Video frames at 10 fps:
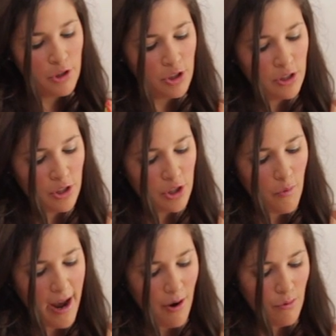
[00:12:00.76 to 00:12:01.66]
pushes the
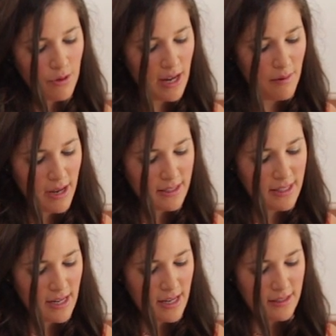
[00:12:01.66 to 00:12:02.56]
dough out and makes
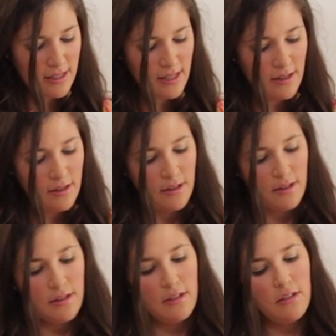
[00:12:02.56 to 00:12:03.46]
it easy
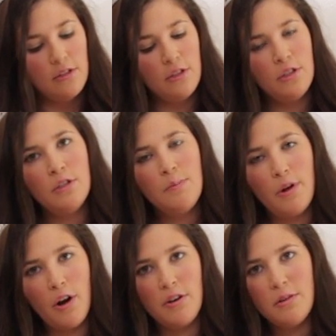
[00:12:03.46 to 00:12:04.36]
to
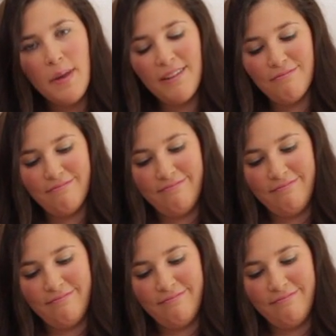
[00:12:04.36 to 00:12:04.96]
put onto the pan.